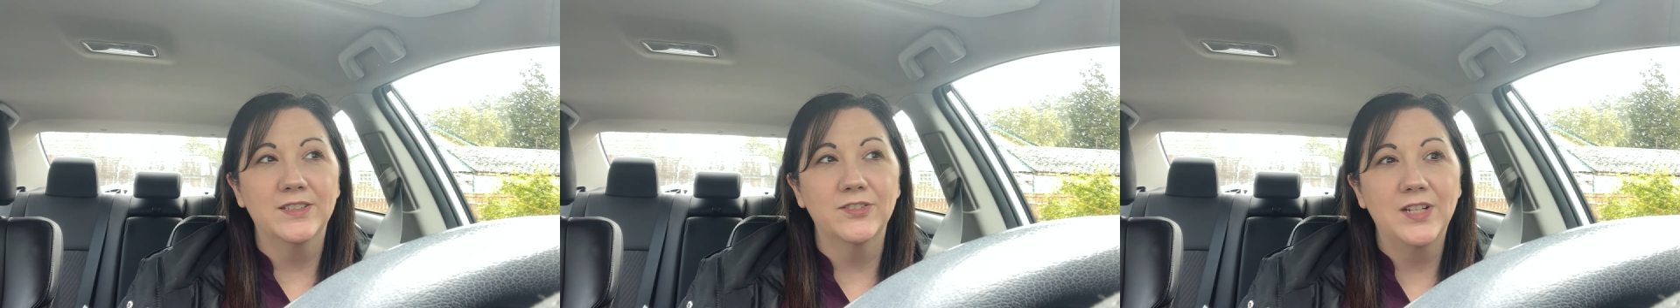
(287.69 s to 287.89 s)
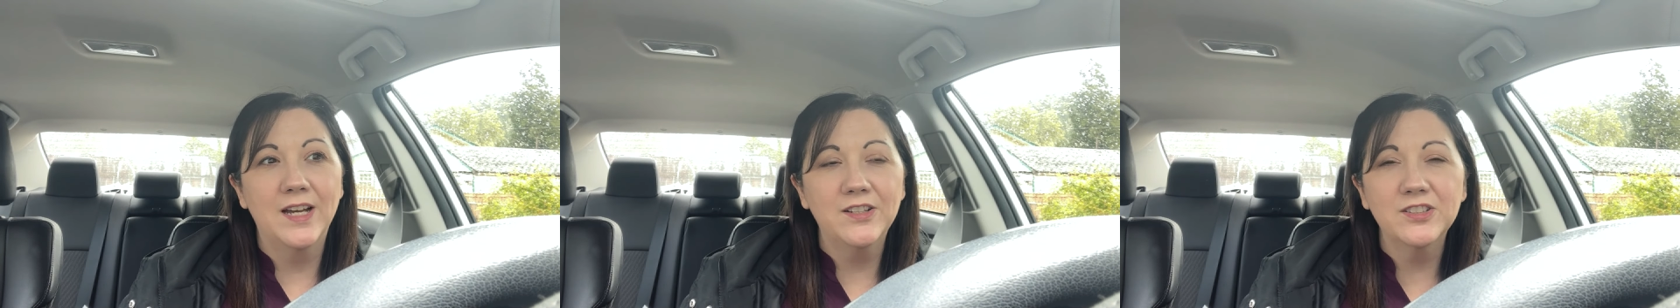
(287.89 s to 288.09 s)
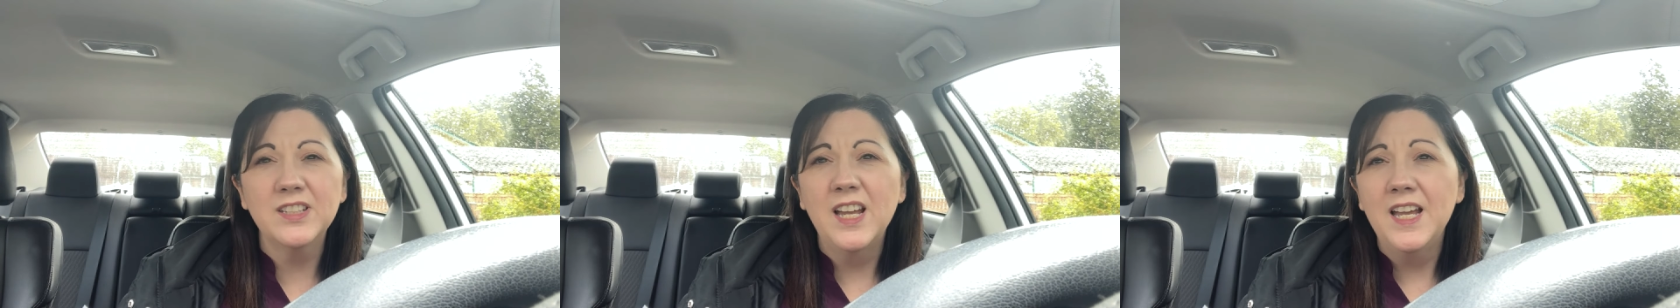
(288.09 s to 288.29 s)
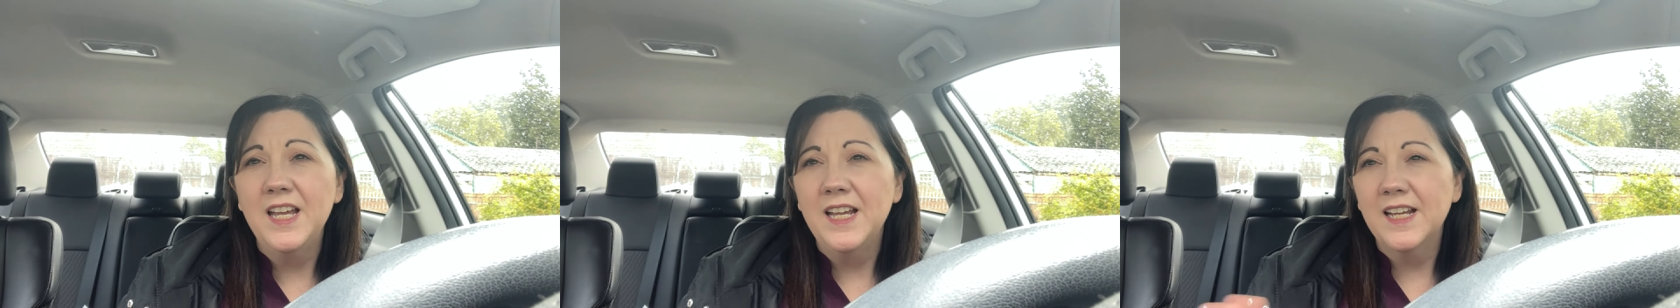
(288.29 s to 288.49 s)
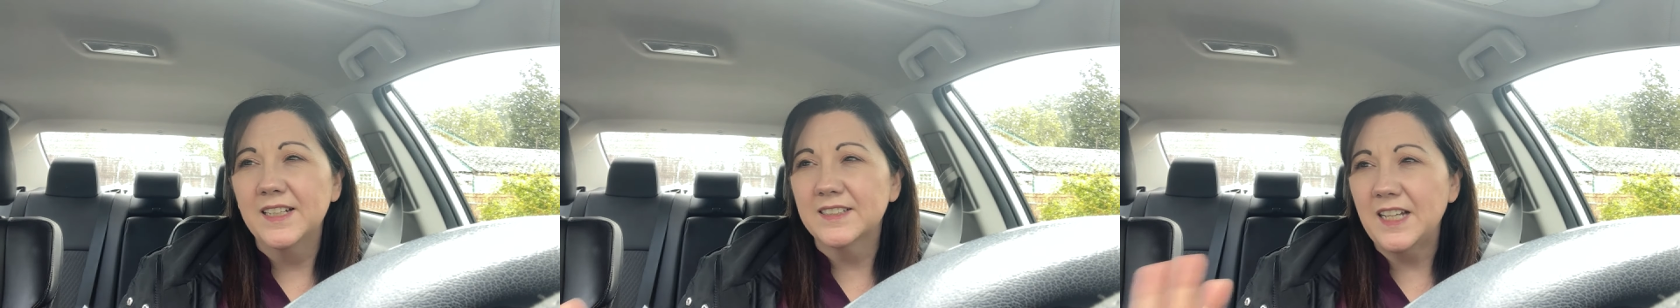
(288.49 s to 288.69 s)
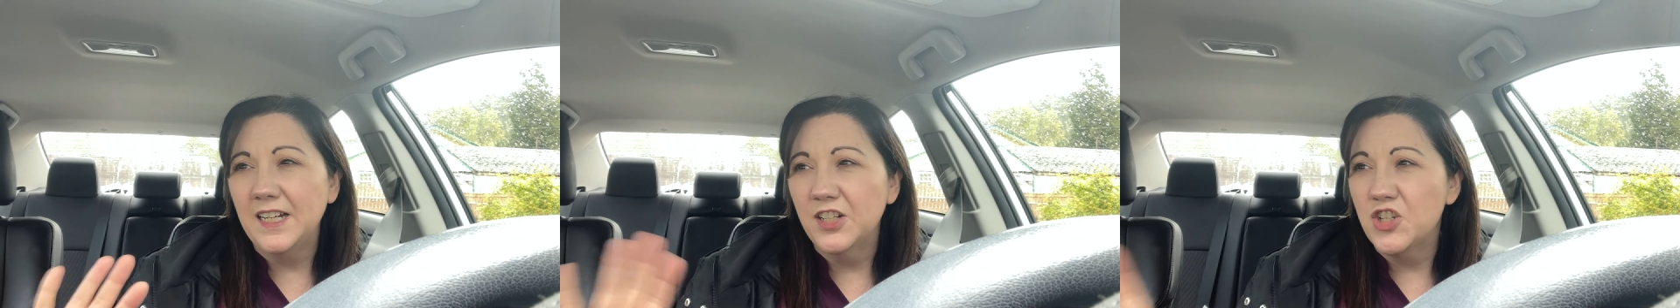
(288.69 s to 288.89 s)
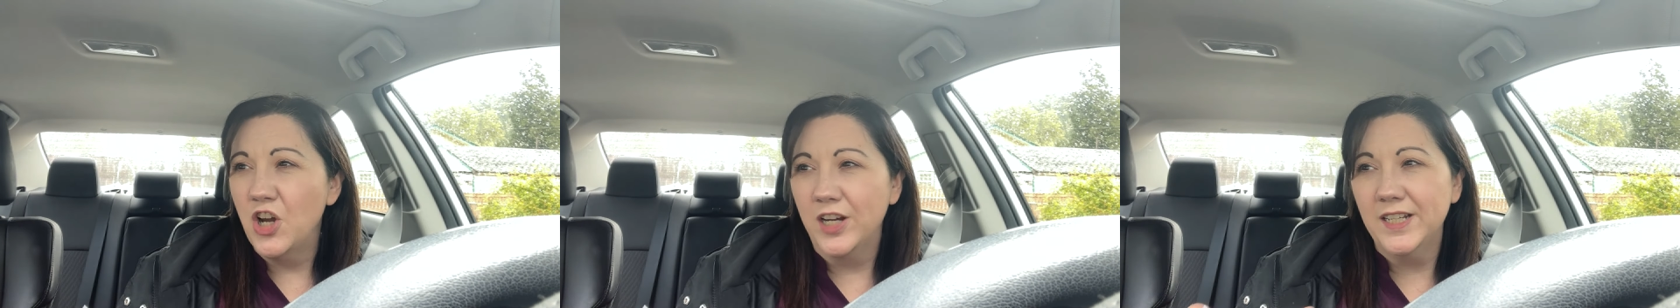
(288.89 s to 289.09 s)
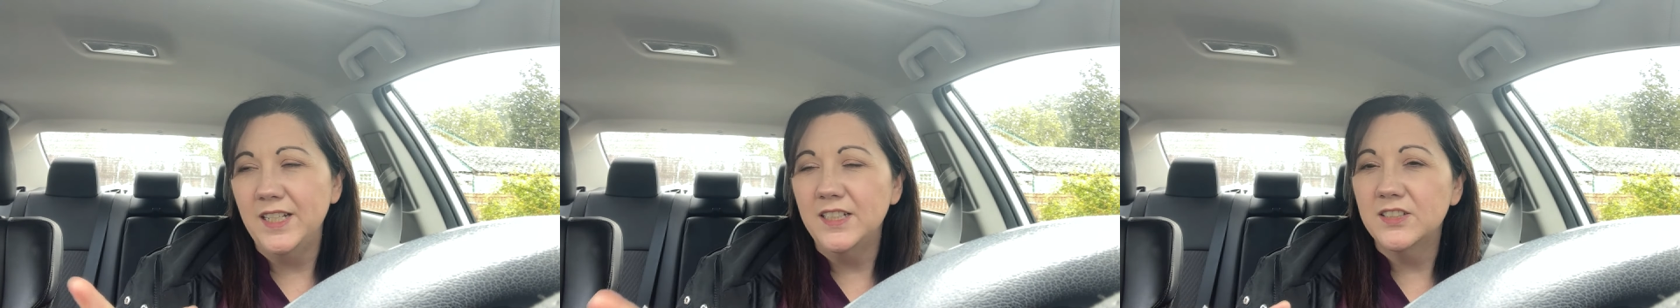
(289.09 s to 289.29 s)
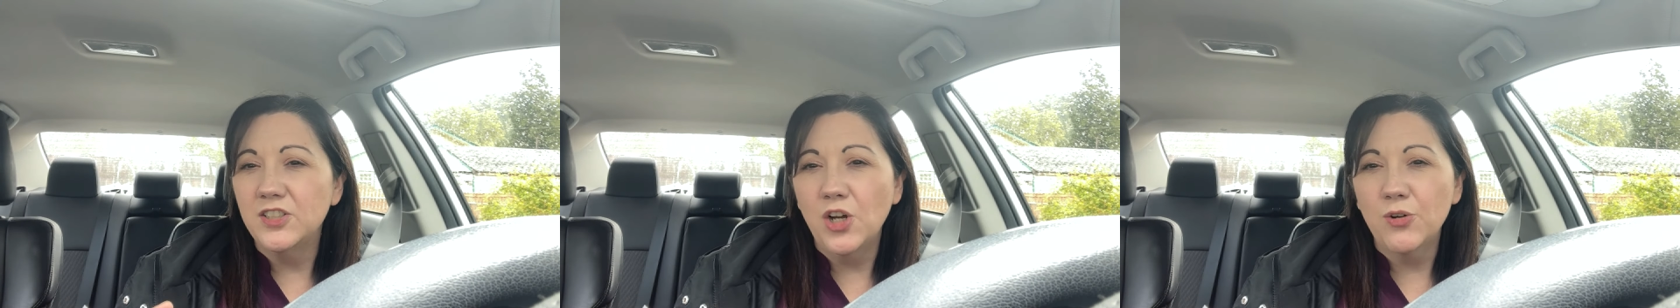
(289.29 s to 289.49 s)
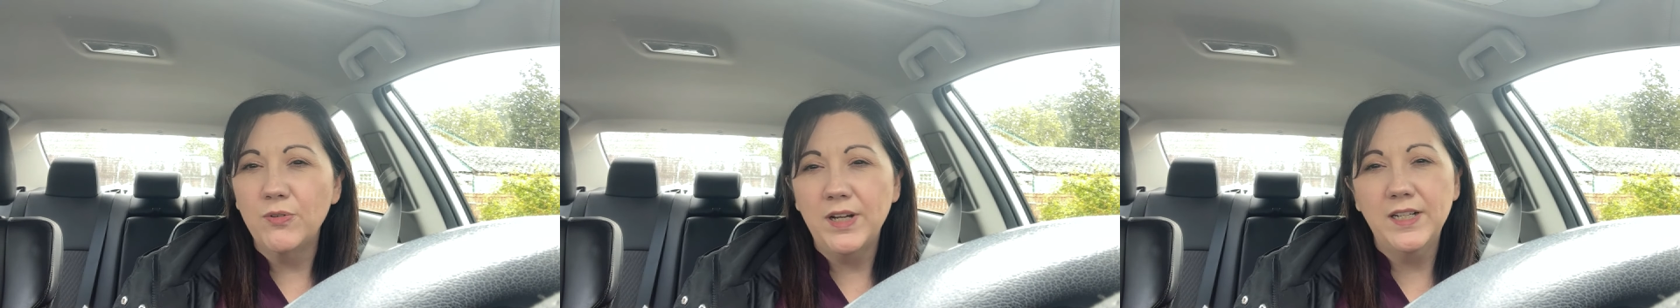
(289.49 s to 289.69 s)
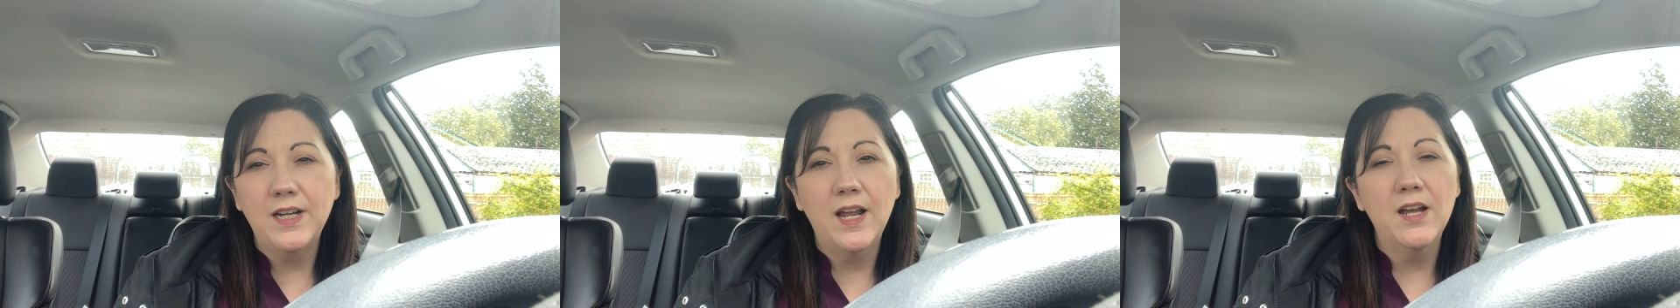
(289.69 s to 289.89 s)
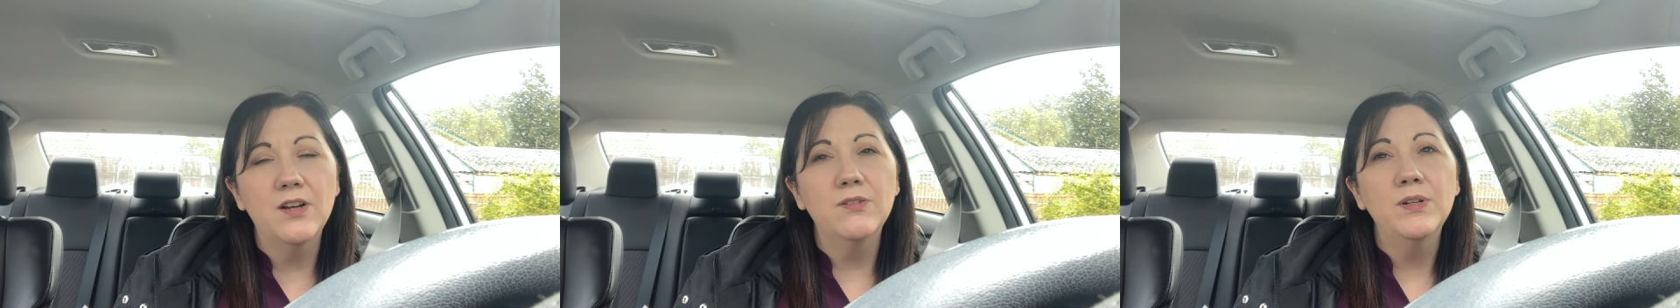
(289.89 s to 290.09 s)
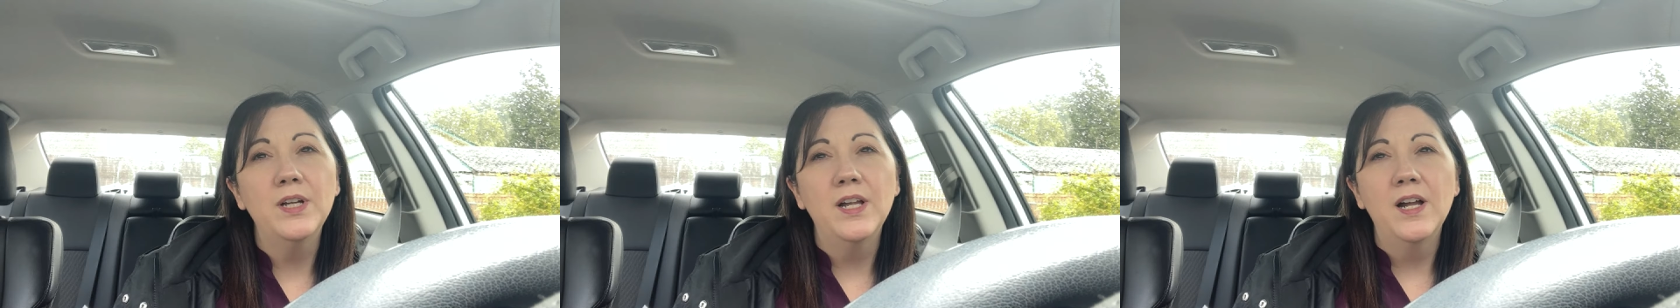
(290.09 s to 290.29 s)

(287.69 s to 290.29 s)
So now it's, it's kind of chunky snow right now.